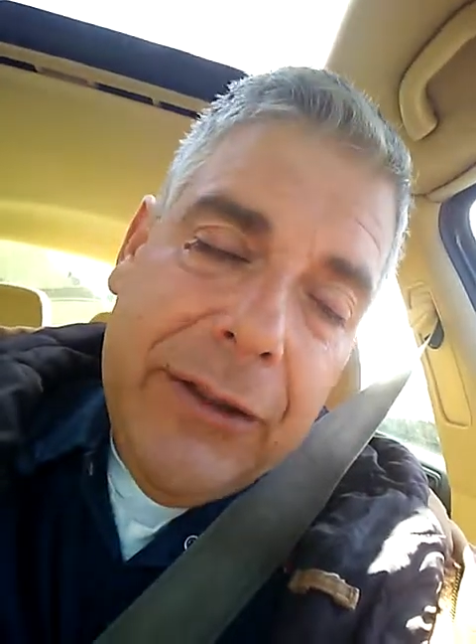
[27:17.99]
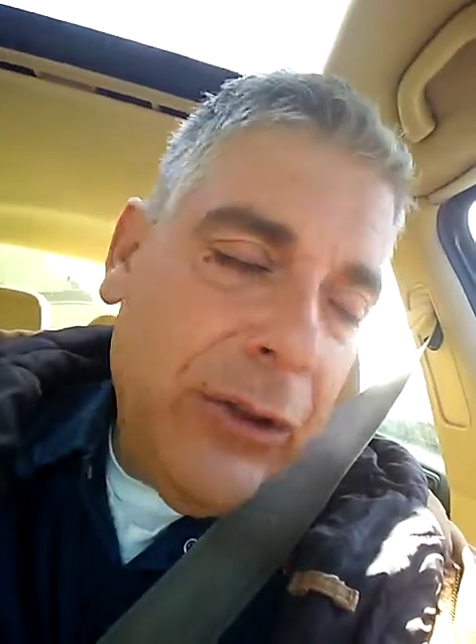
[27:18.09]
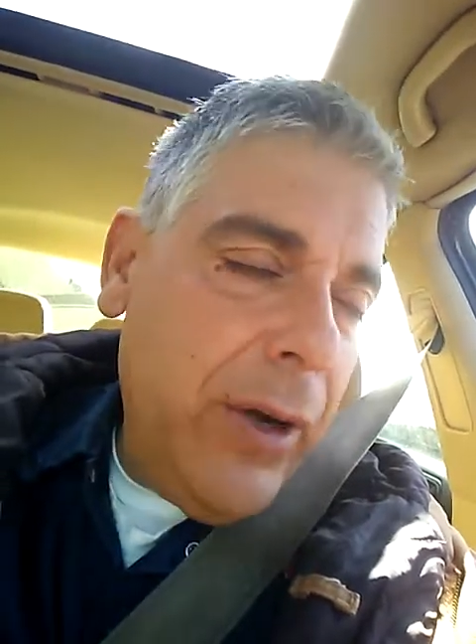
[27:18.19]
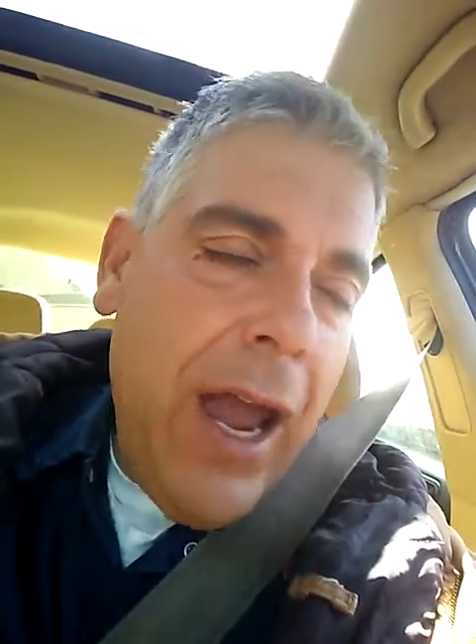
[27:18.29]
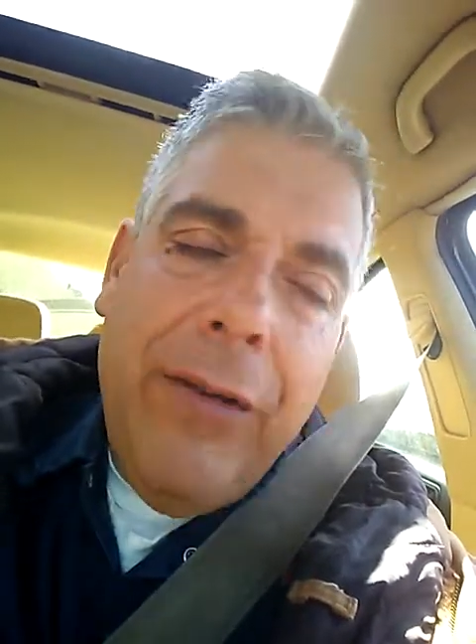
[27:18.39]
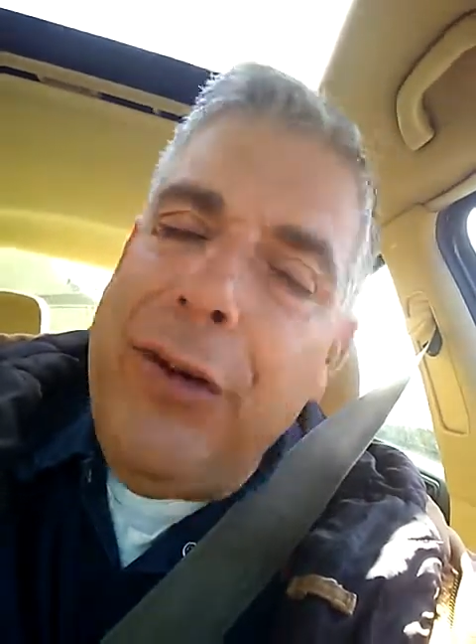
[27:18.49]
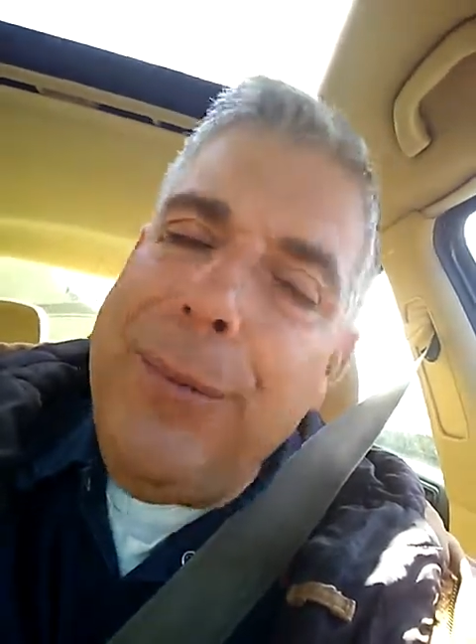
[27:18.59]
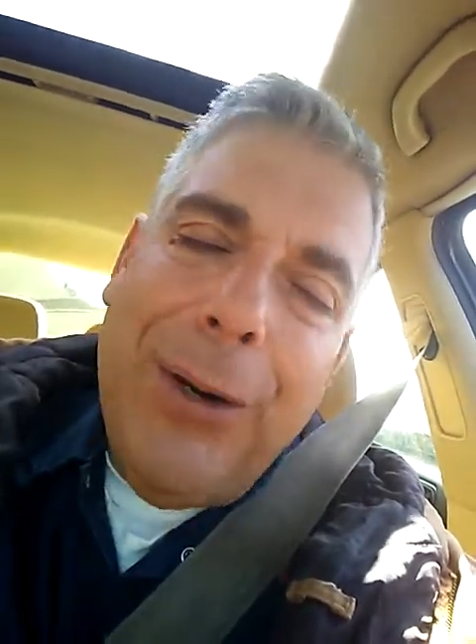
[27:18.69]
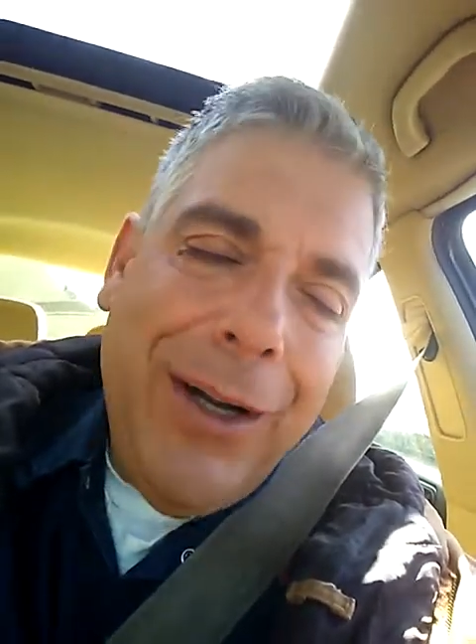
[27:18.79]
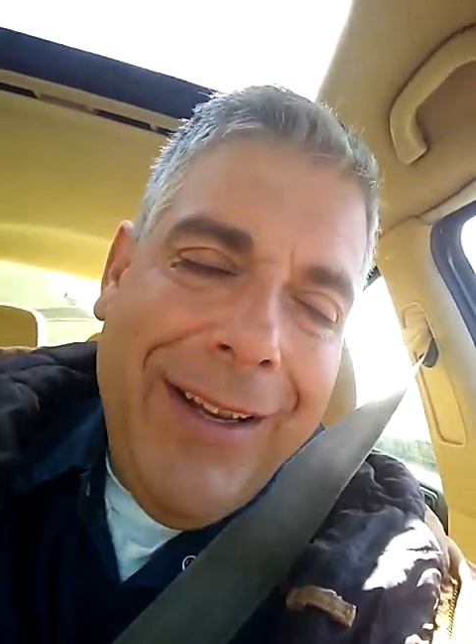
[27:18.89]
So
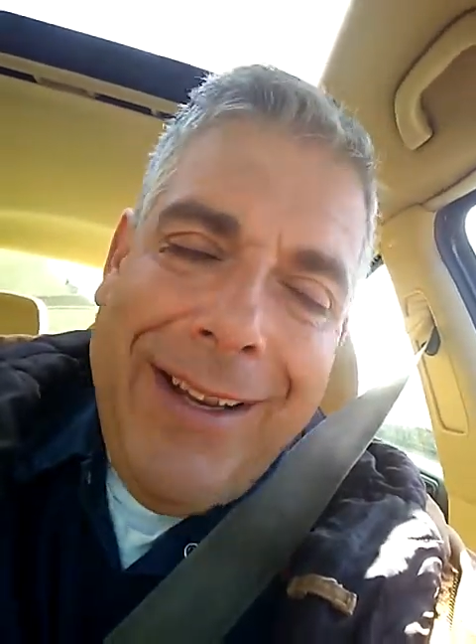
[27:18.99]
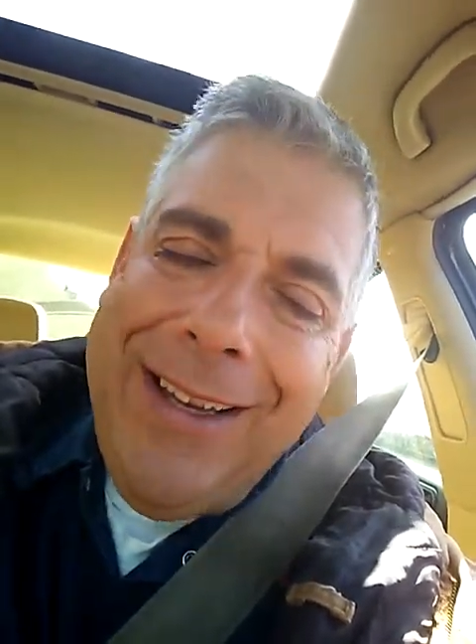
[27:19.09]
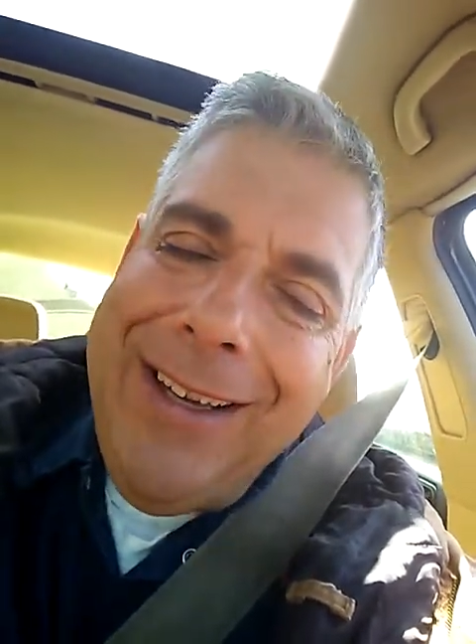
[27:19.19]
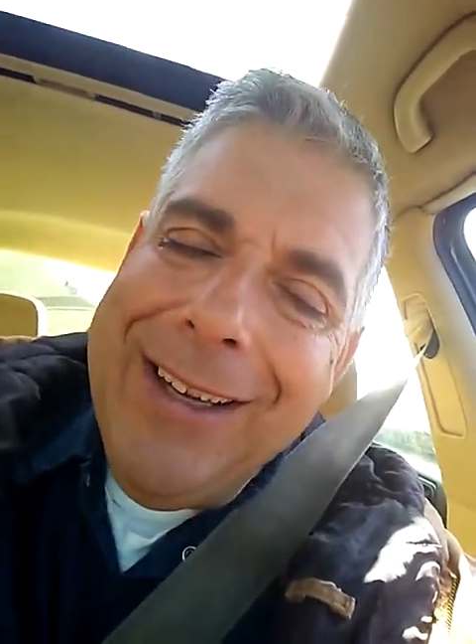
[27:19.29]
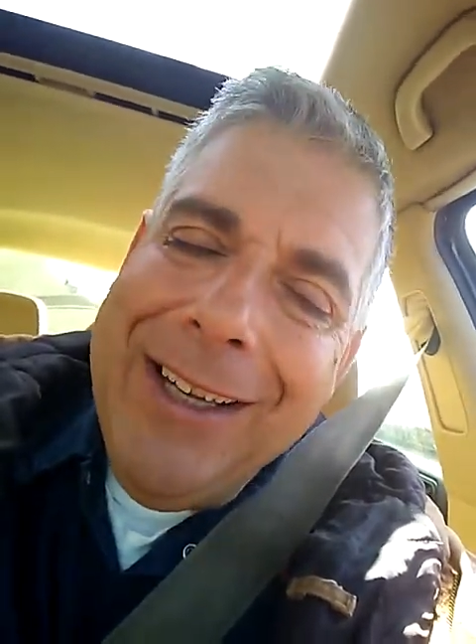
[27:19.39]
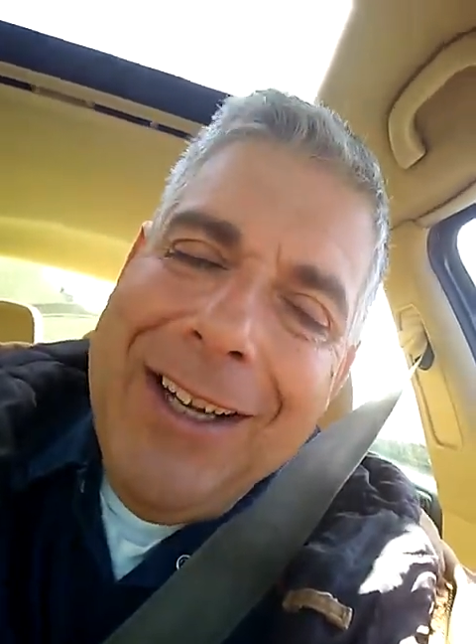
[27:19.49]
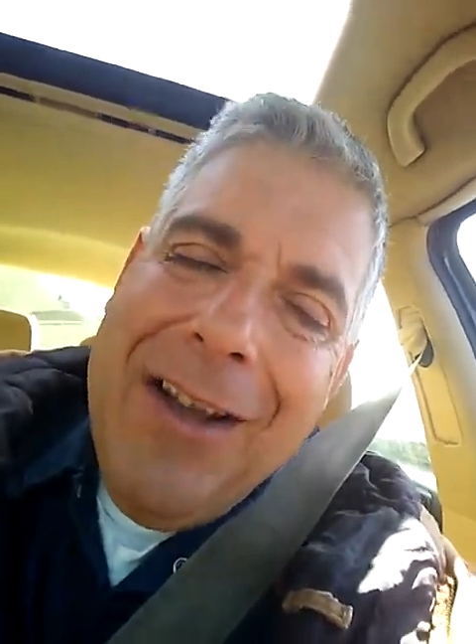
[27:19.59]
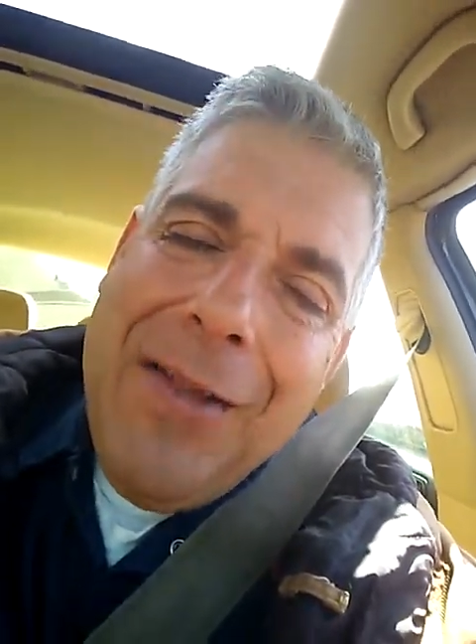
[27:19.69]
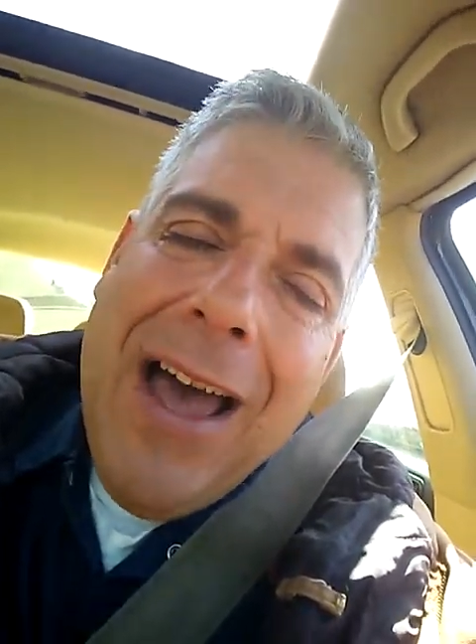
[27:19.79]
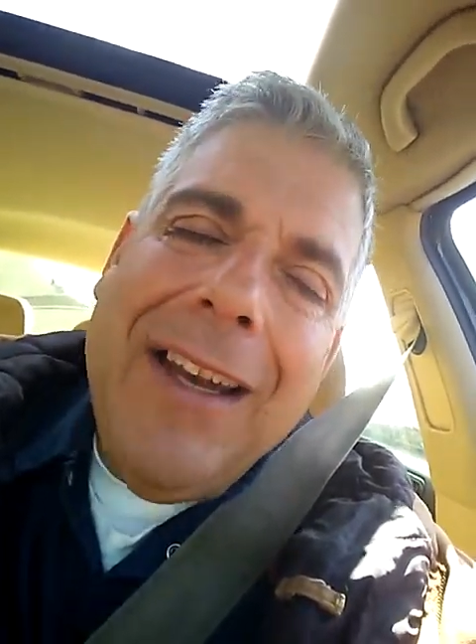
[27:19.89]
everybody
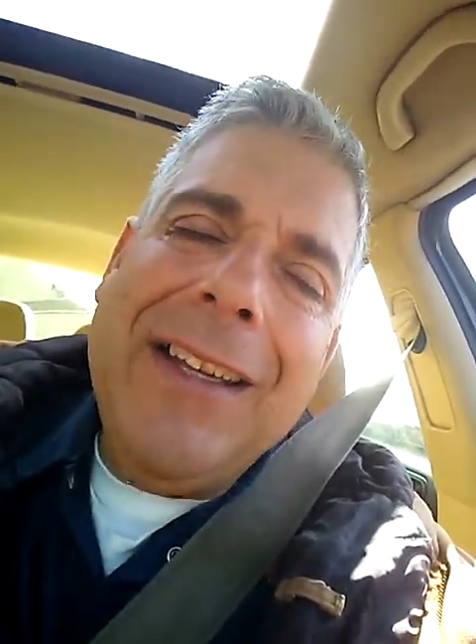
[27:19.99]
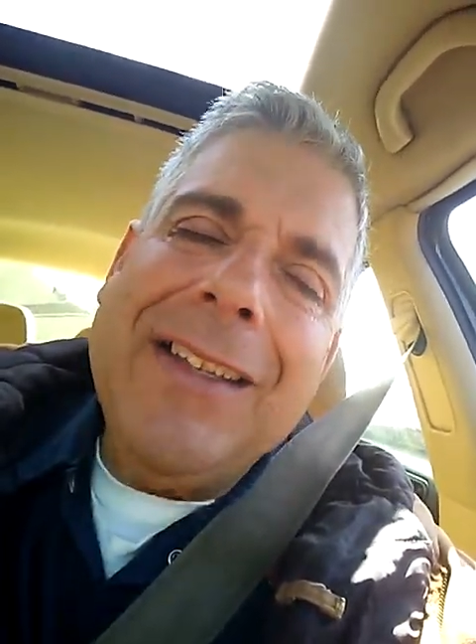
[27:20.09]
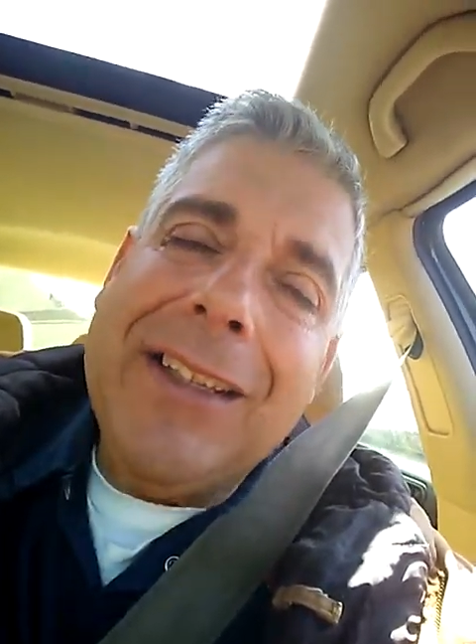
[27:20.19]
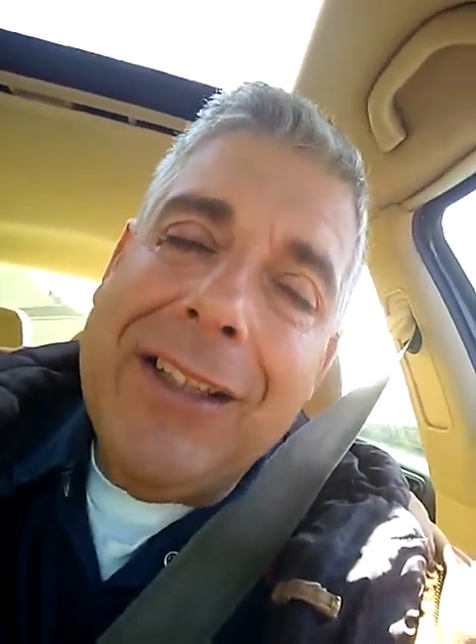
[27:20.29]
that is a